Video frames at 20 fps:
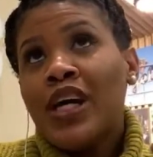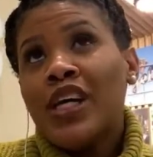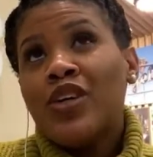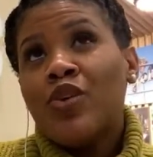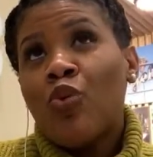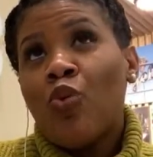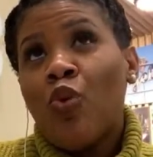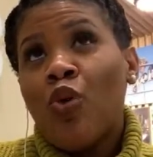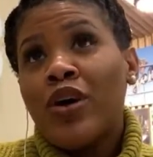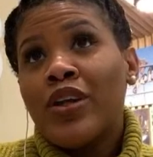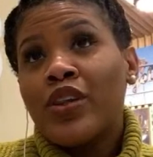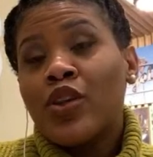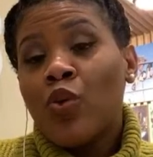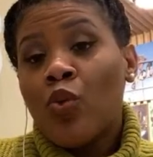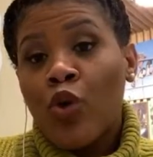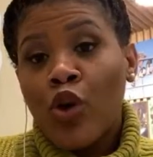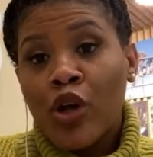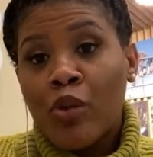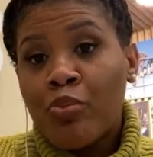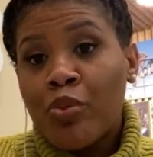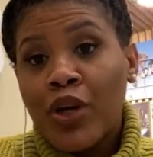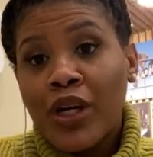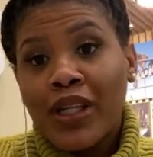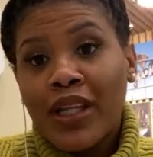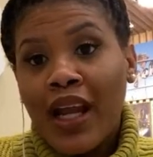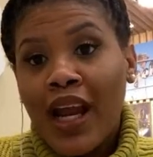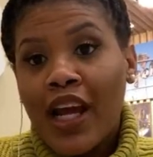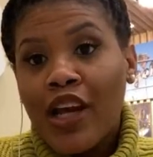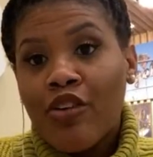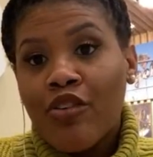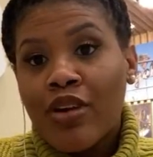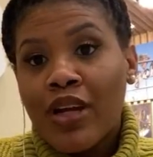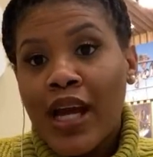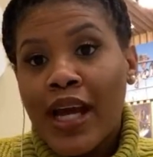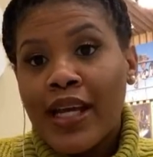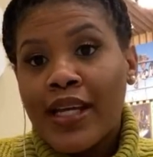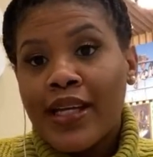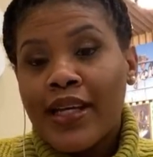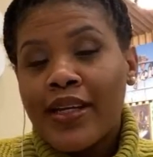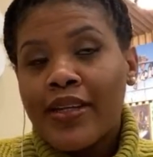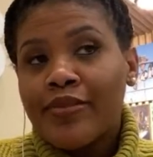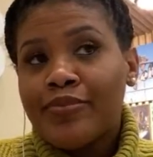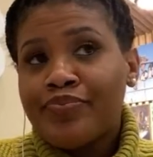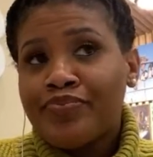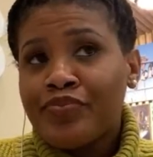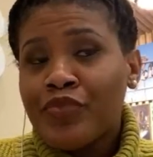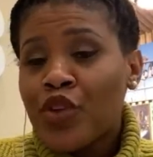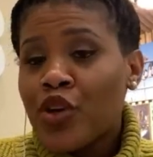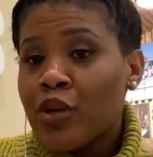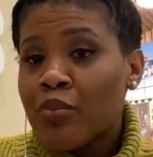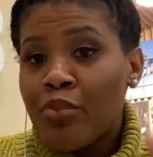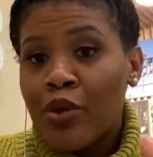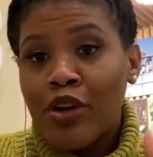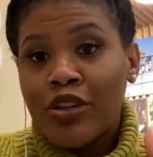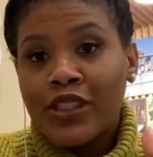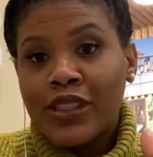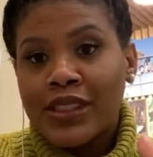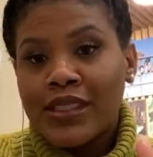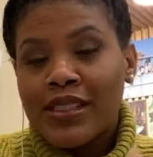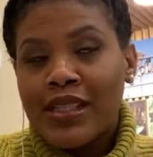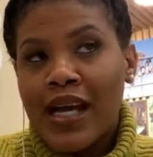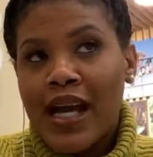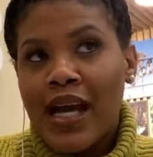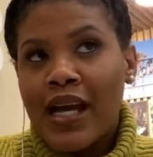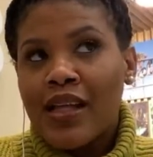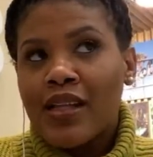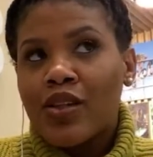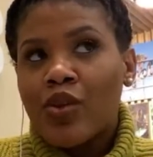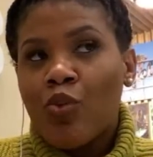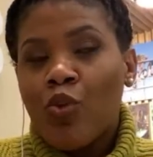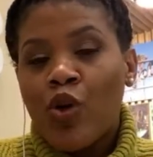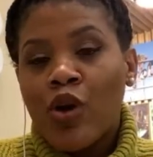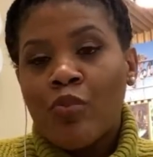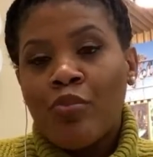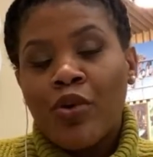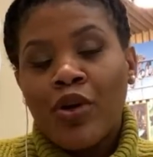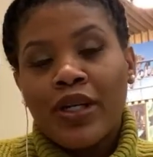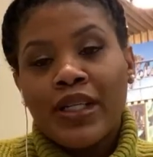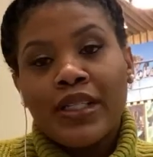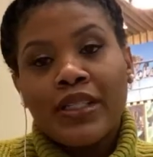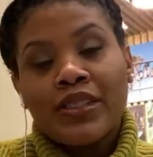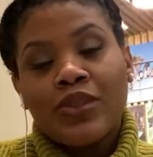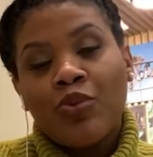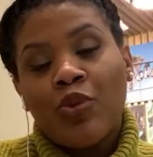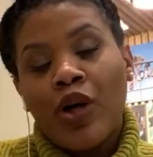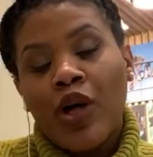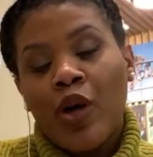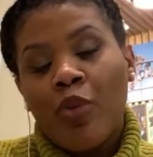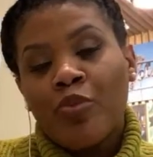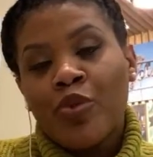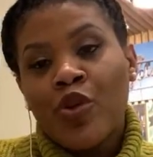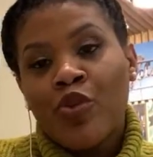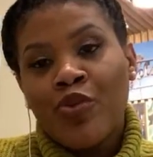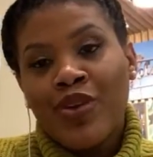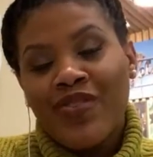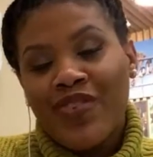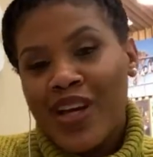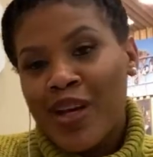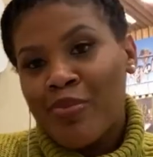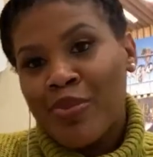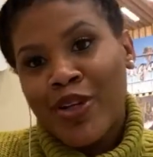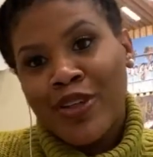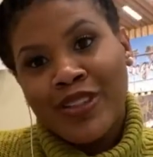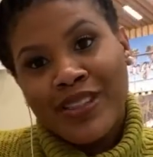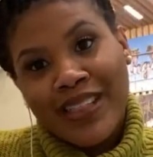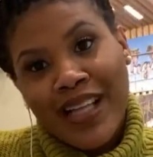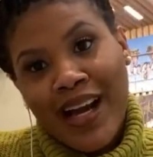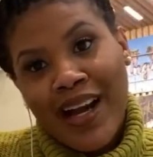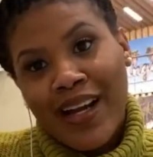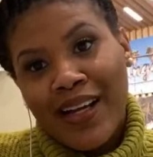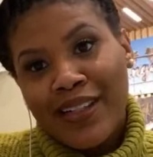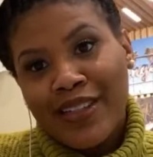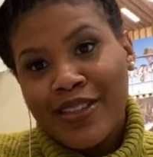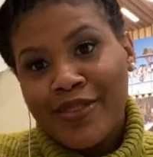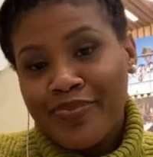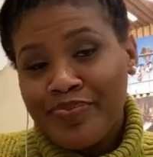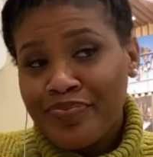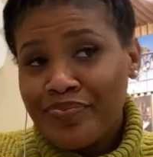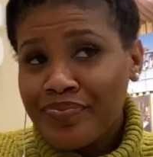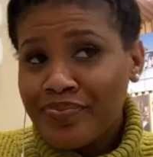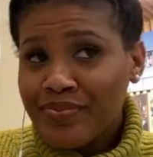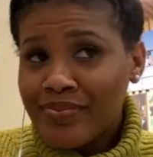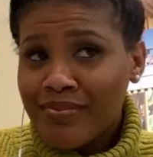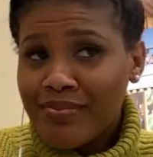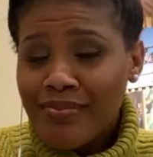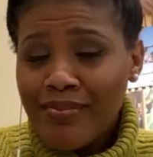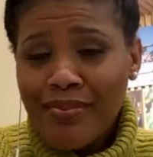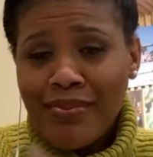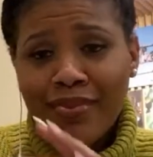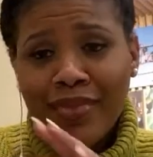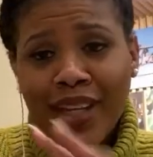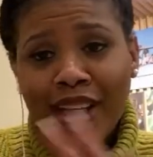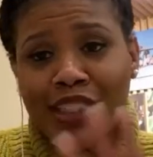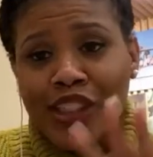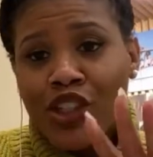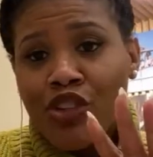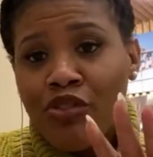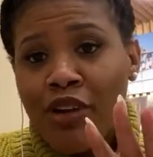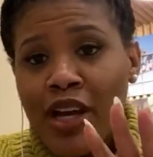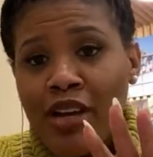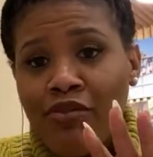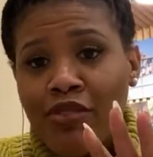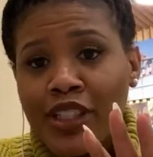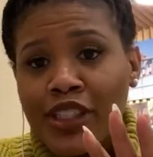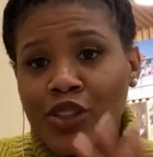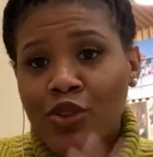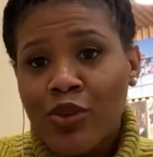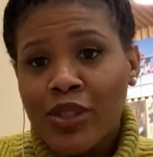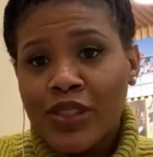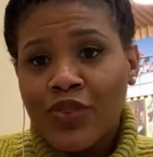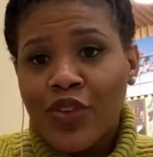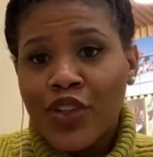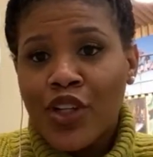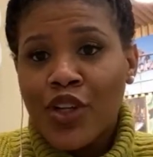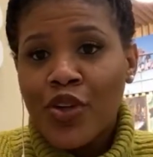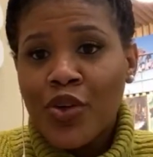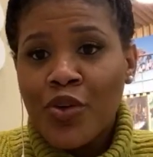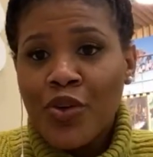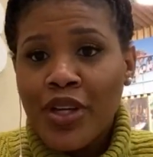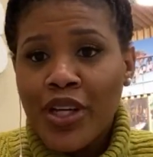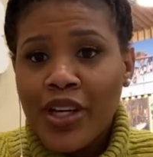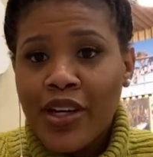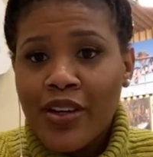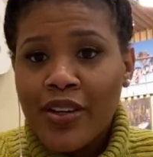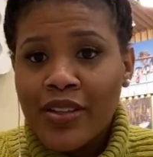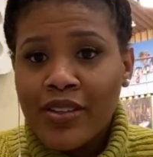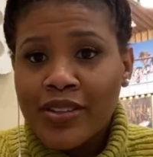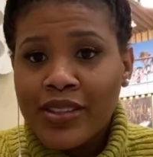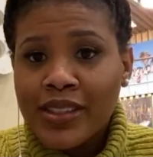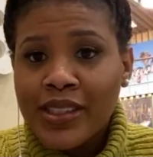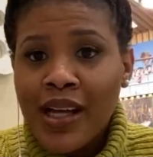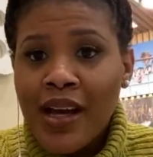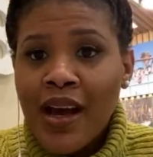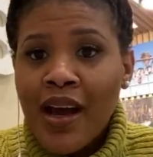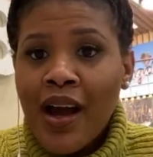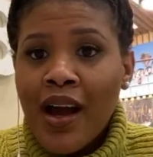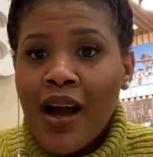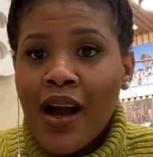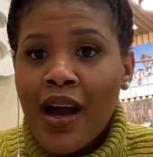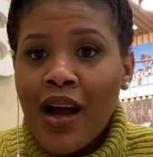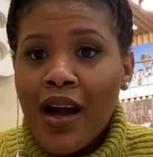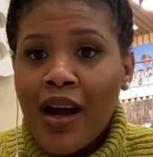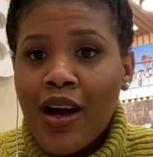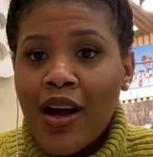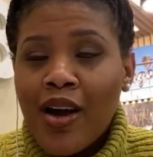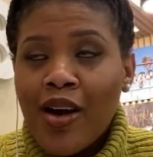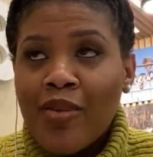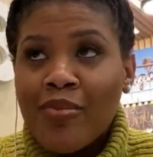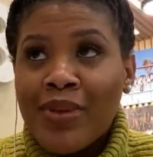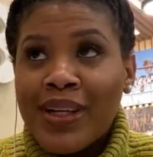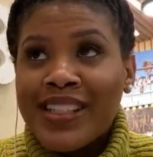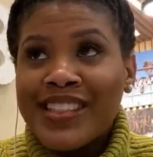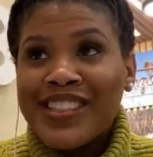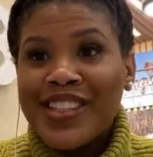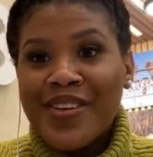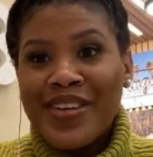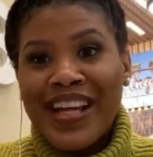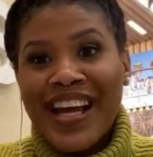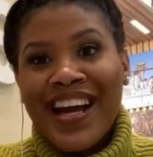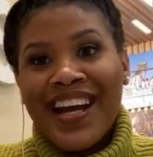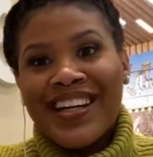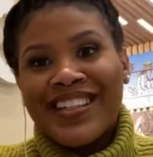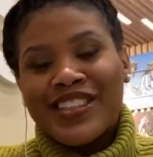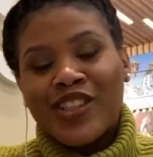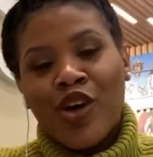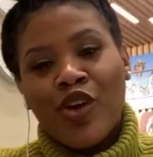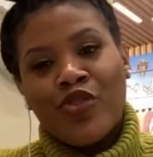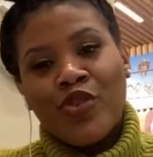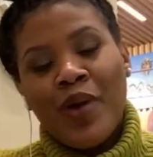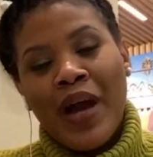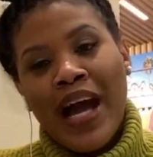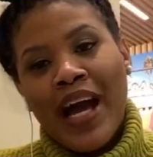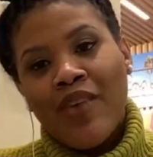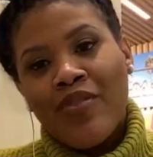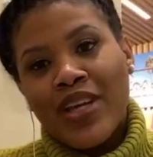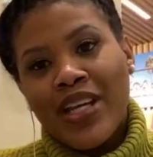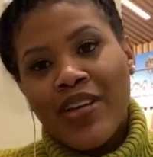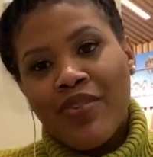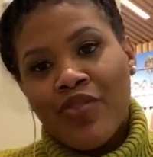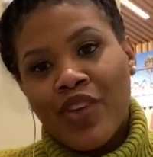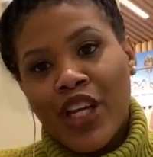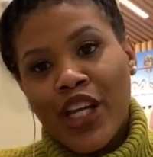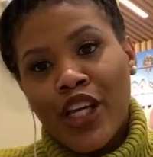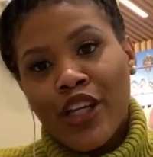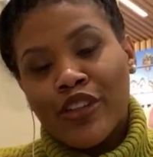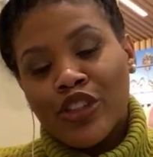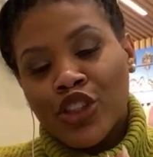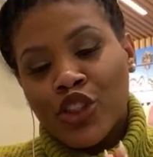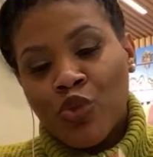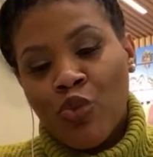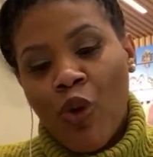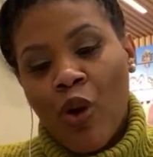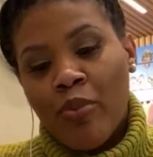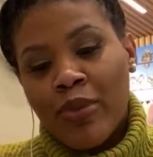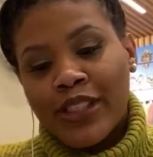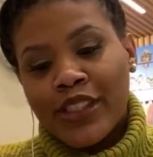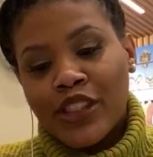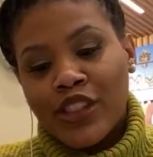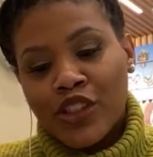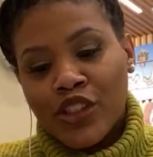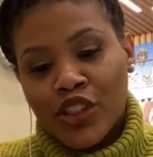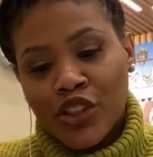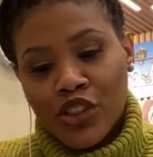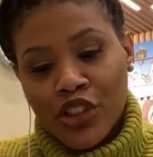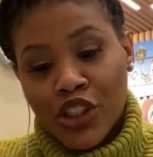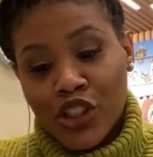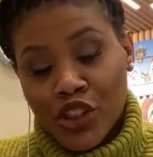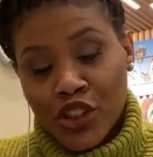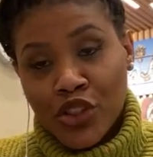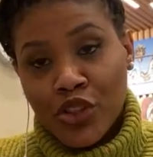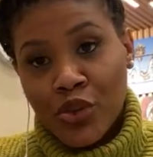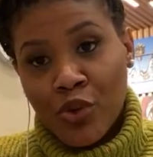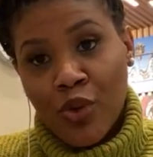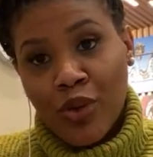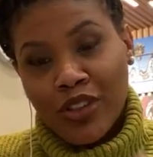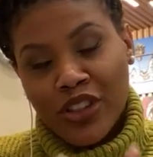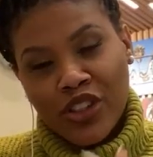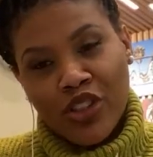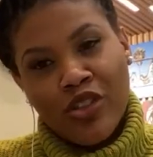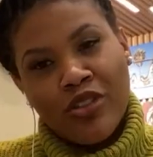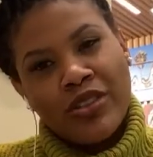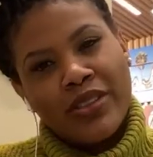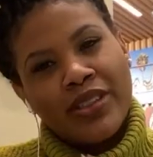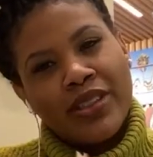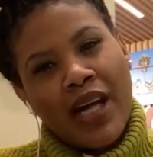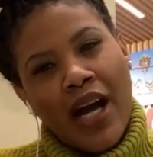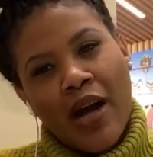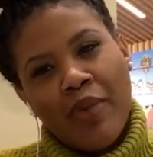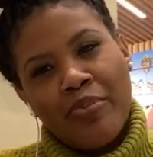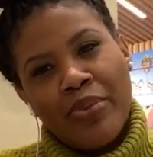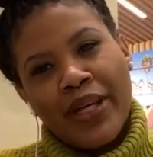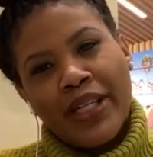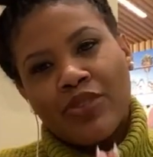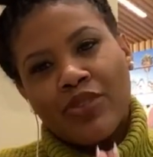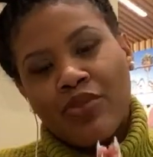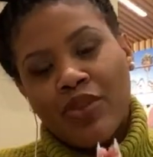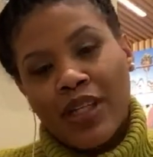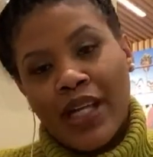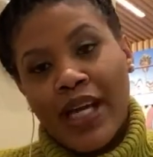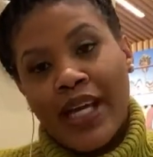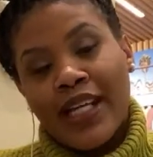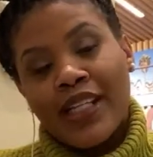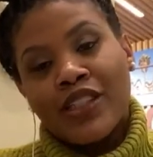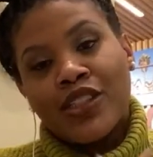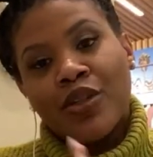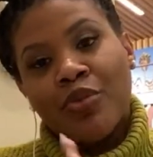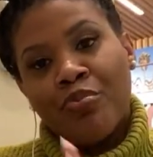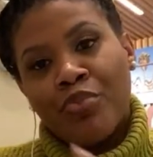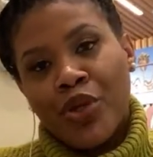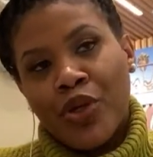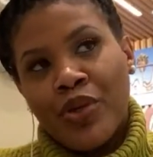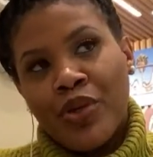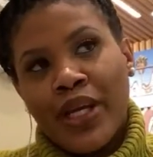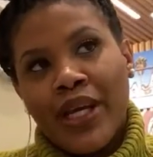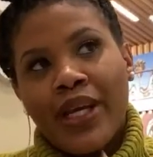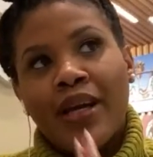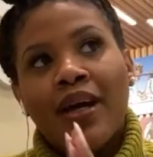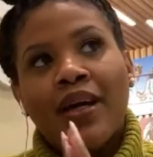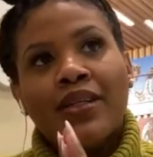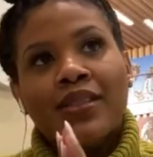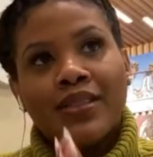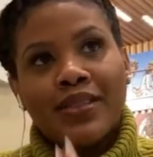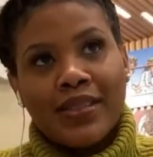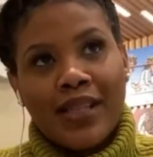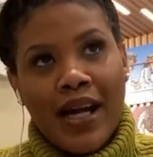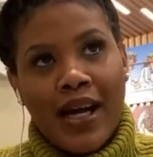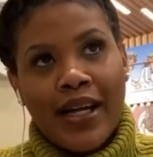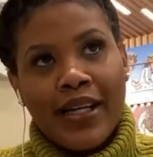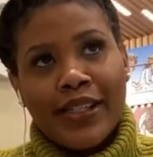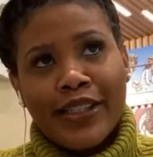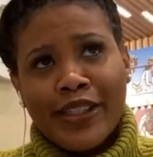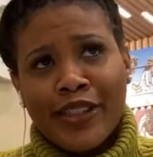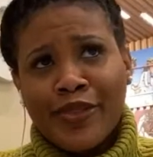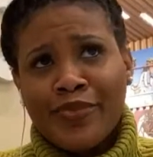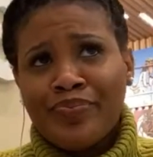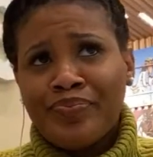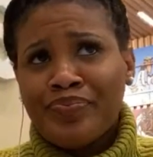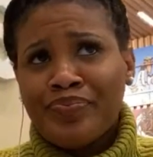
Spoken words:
want the workbook that I created, you can purchase that. The workbook will help you revamp your style. It's a great resource for the New Year's. So if you have any videos you want me to do on certain topics relating to beauty, style,